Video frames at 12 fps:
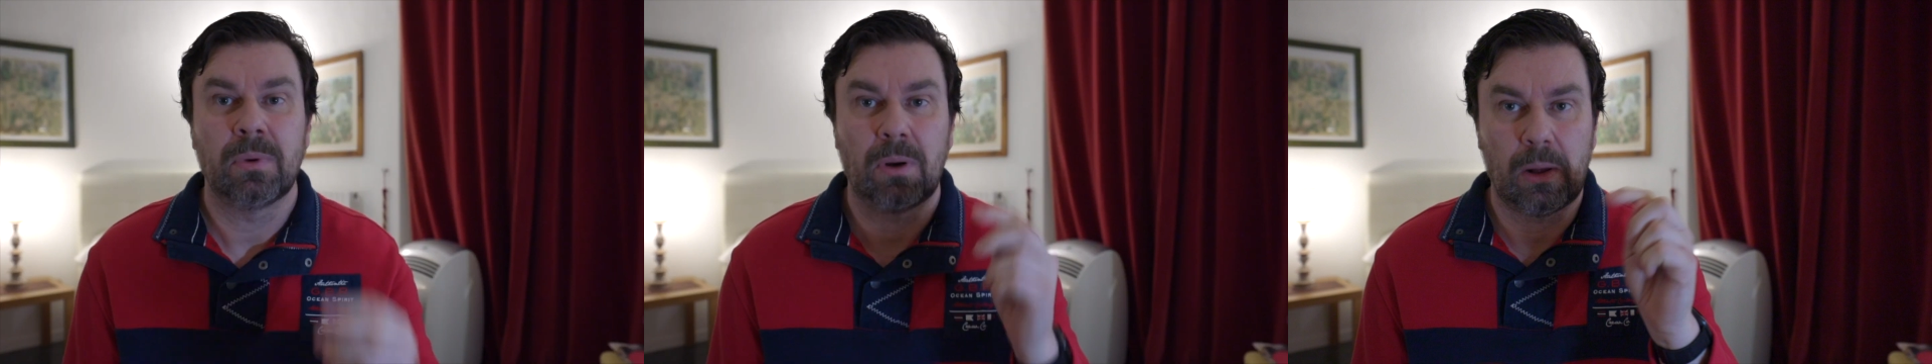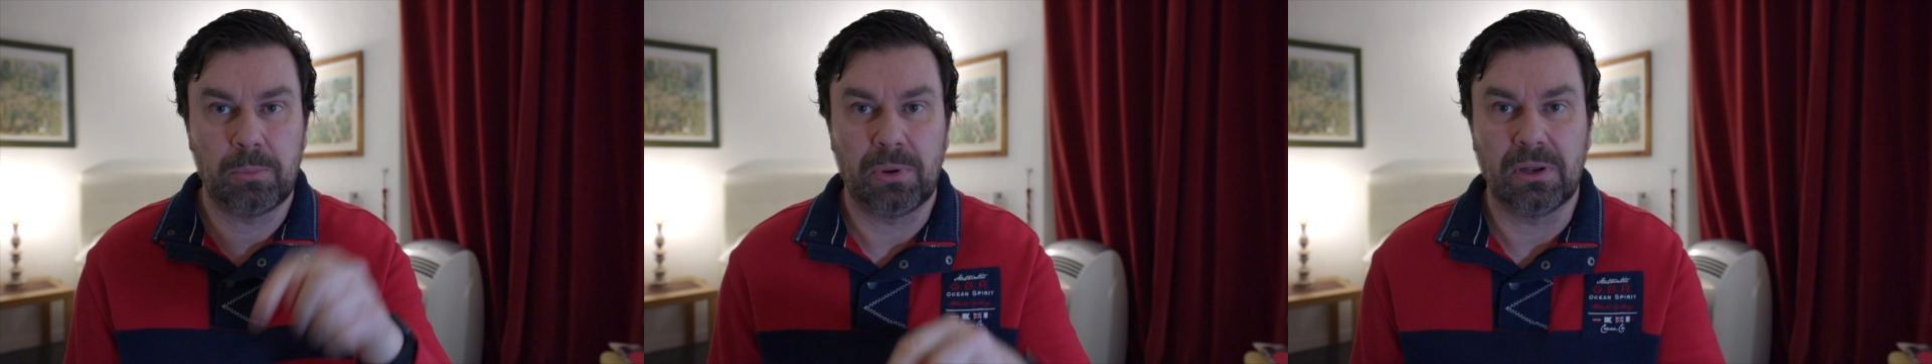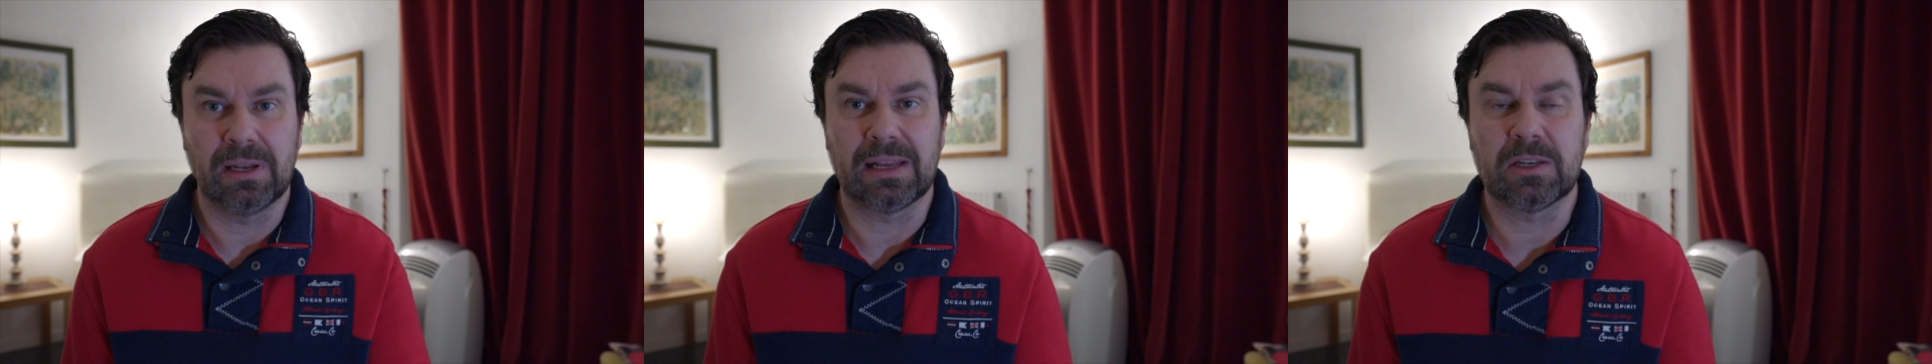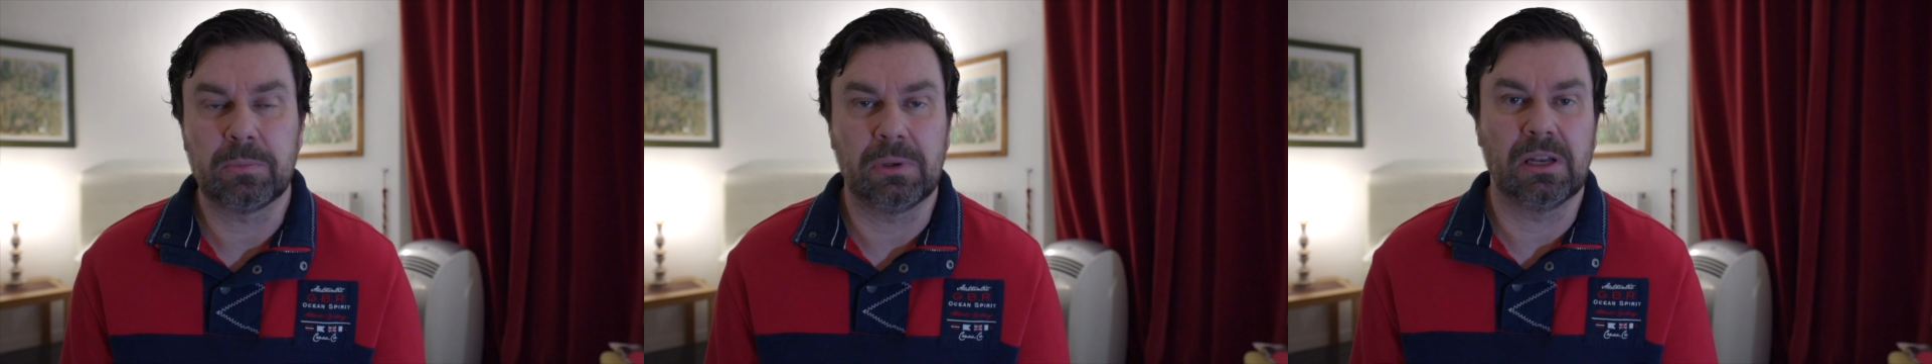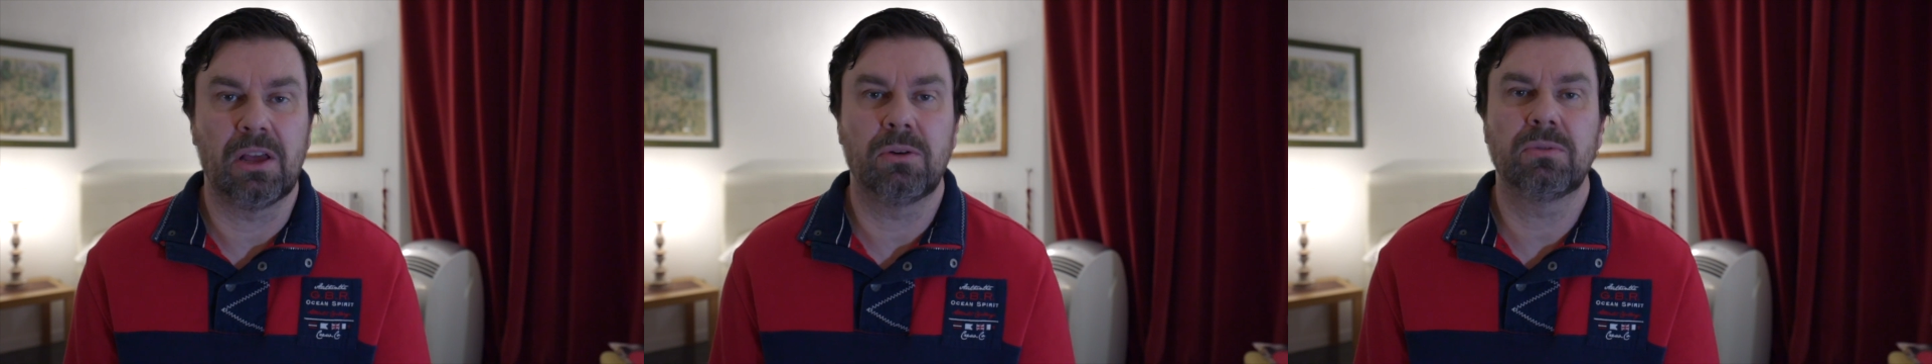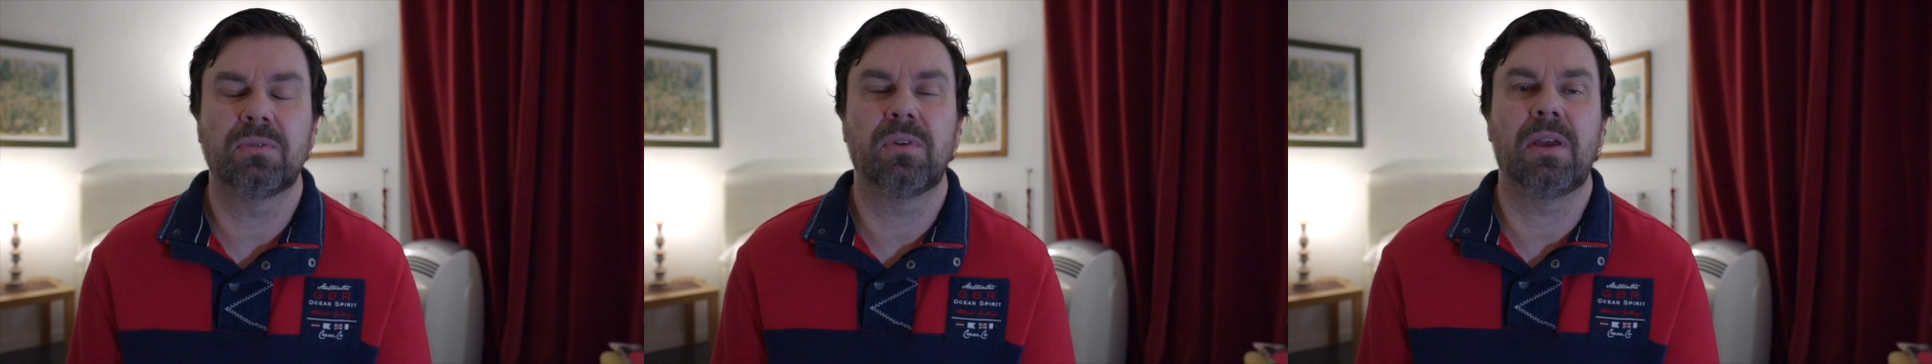I'll put links
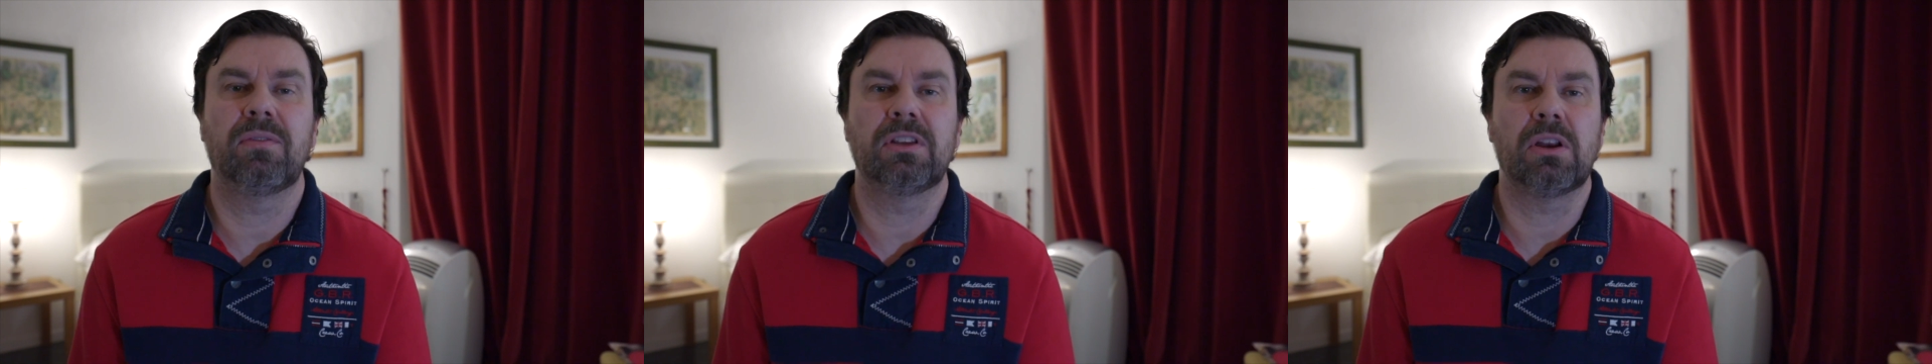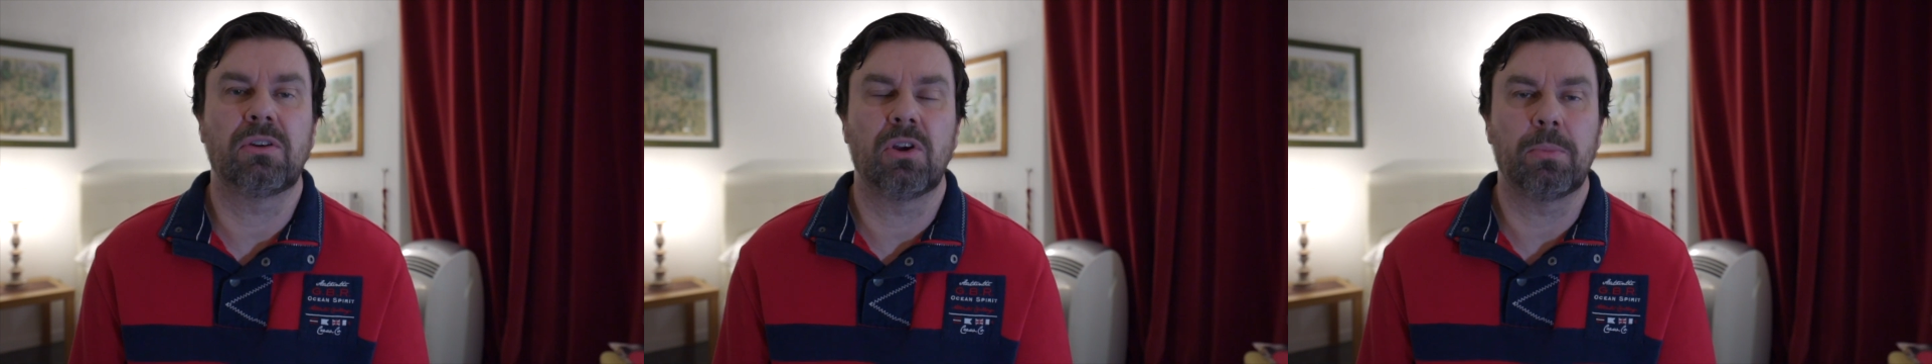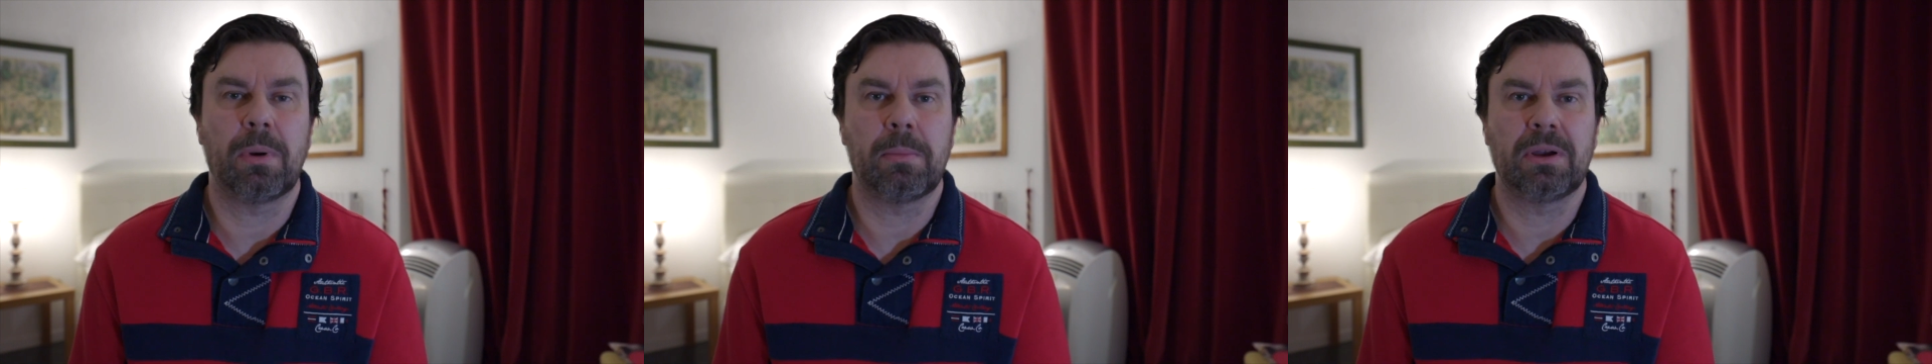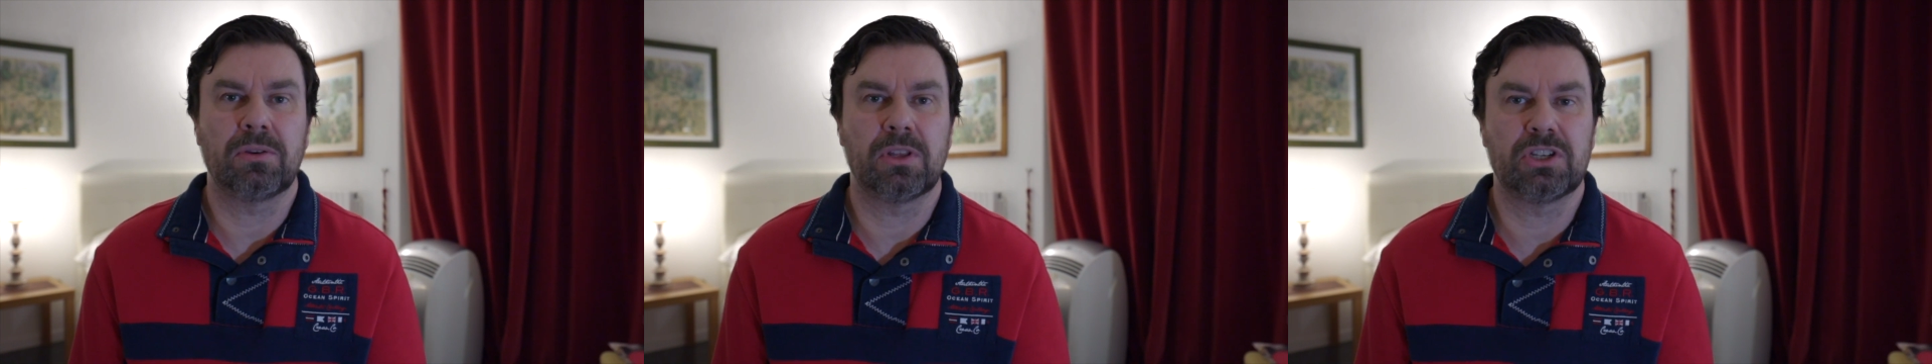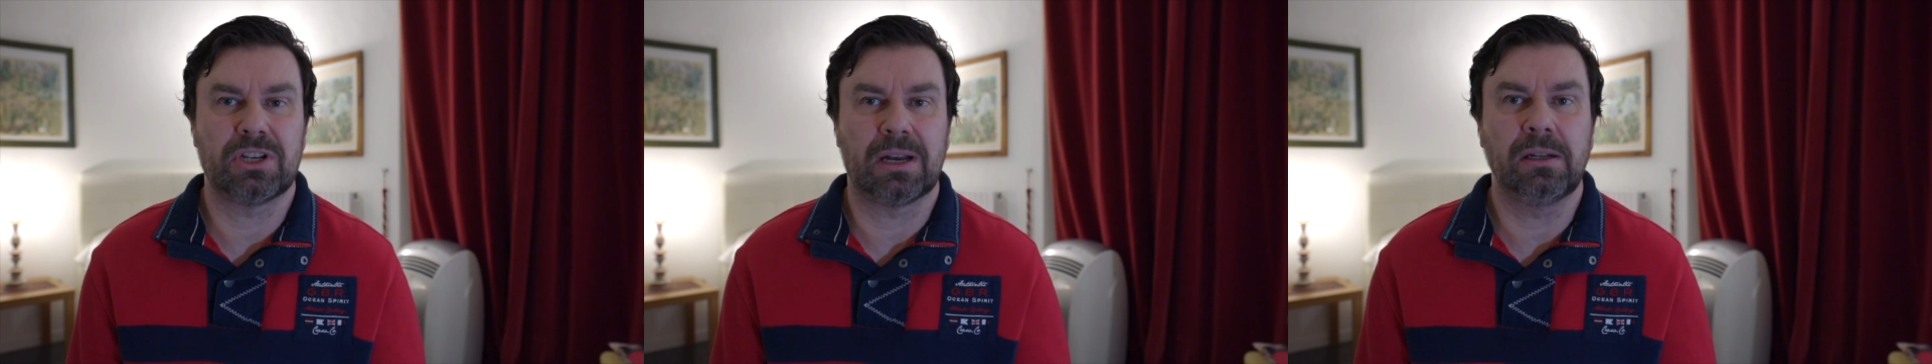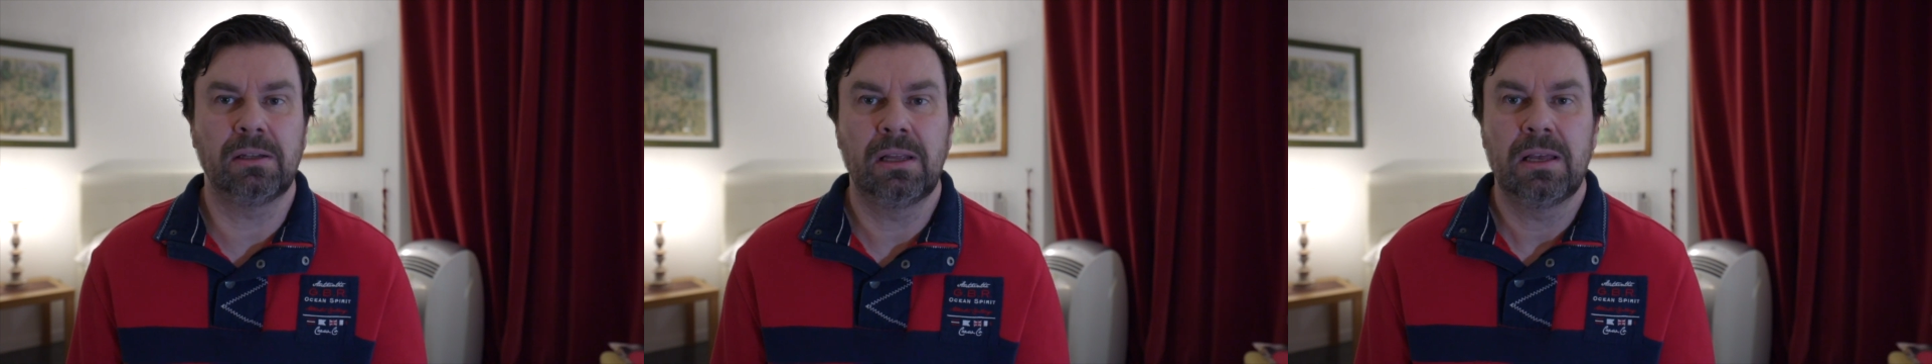below if you don't know about my other
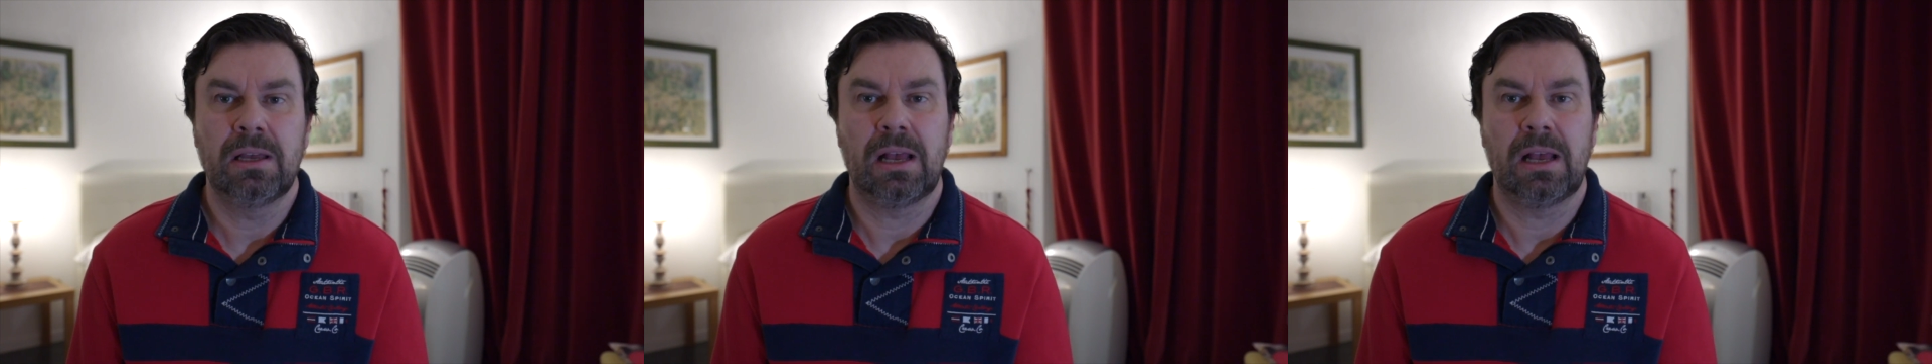channel.